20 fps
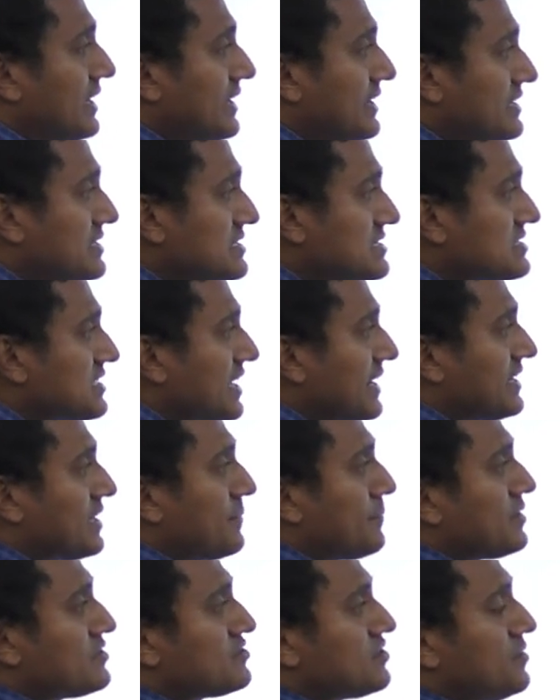Inside
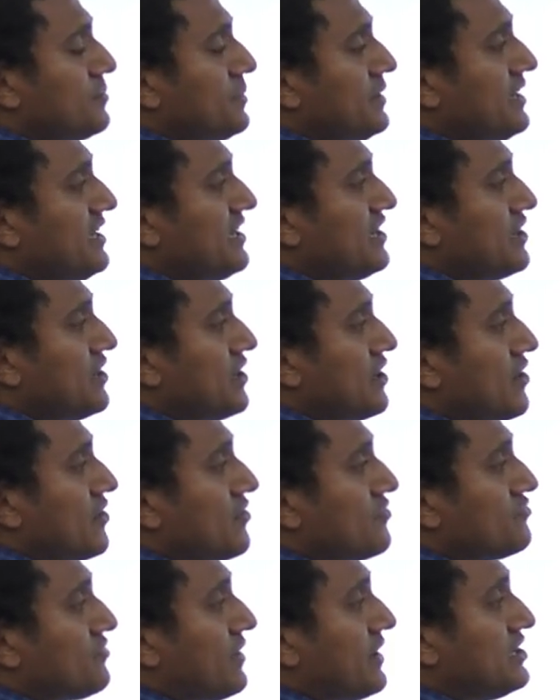temperature will be
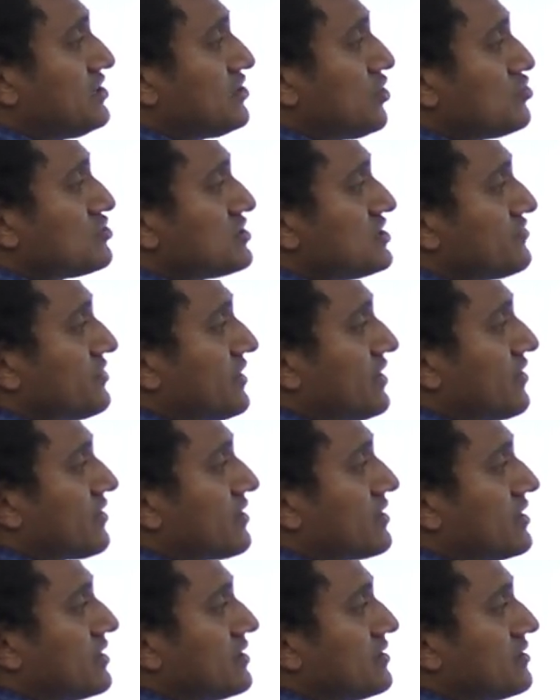
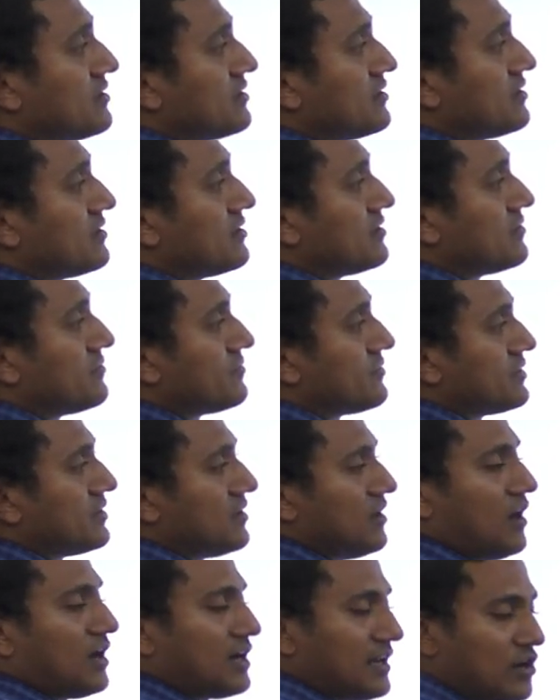5500
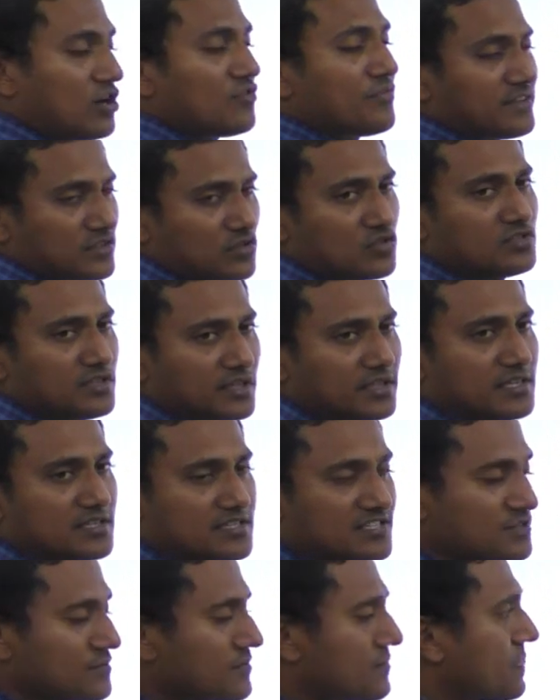or around 5000
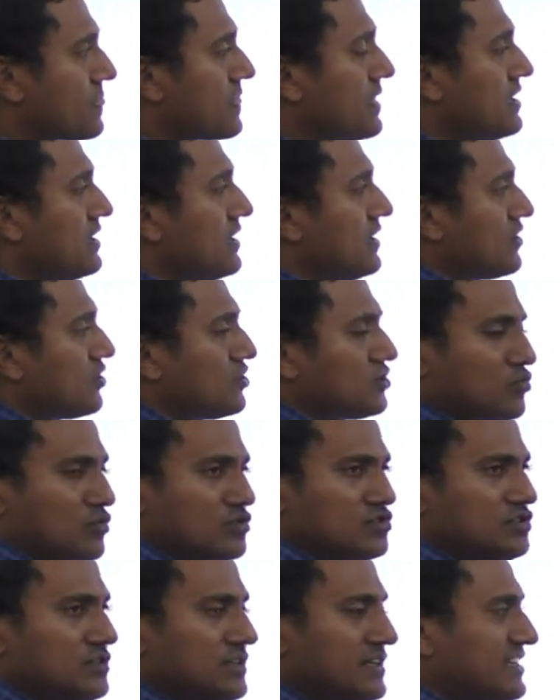degrees. Now the
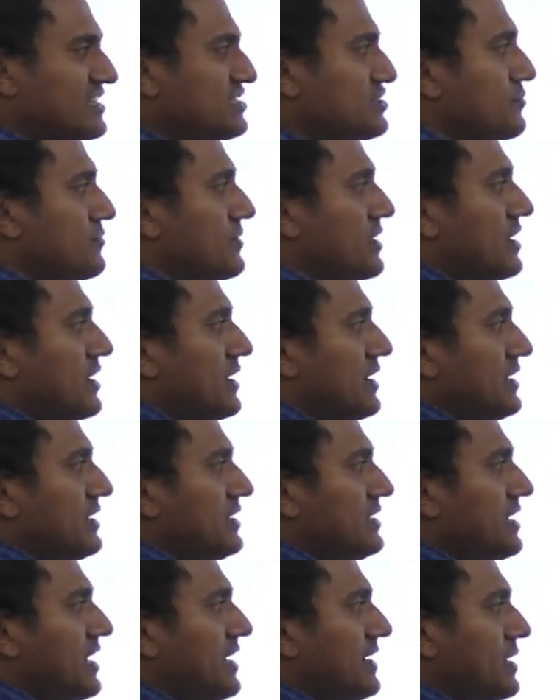question is,
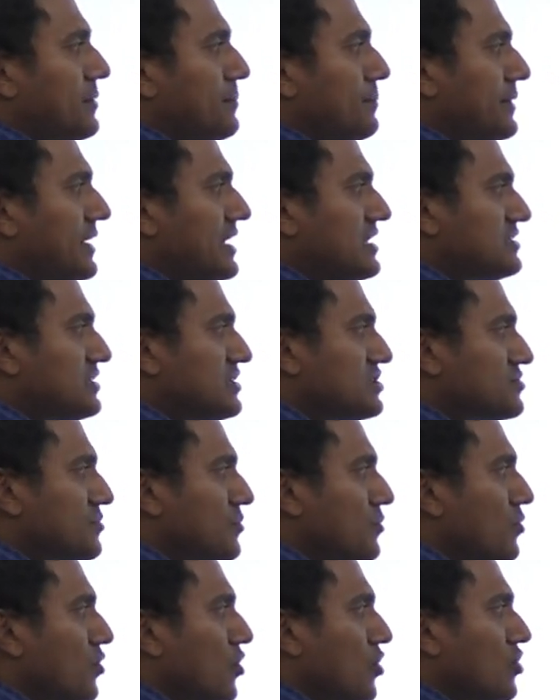here temperature is
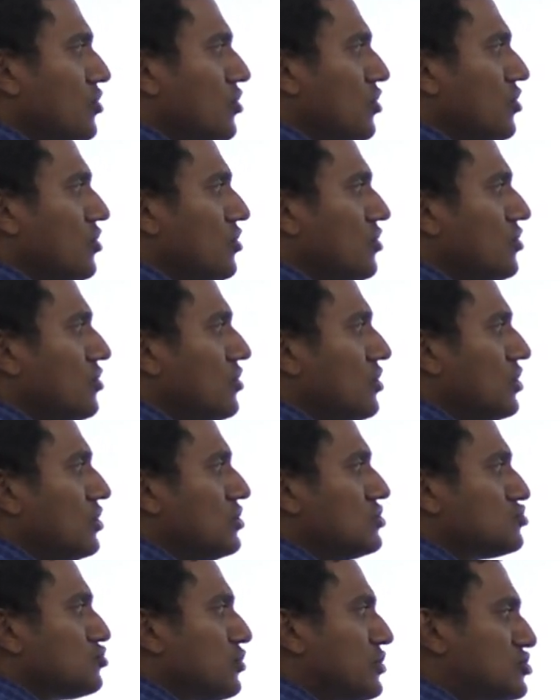more, no?
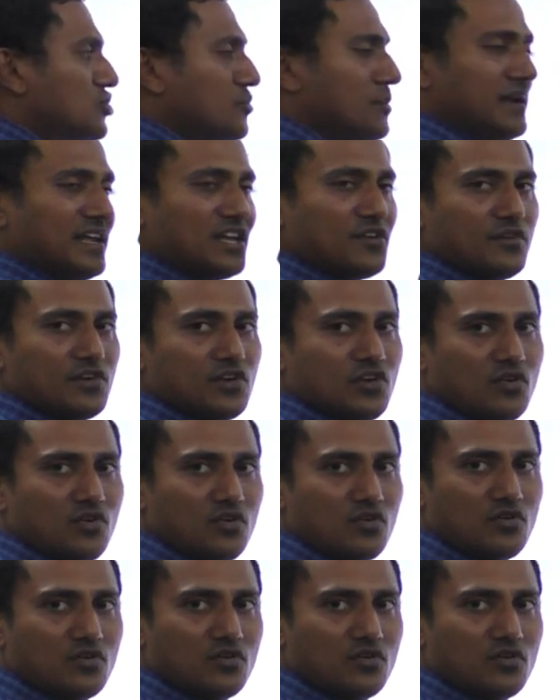So it should be liquid, no?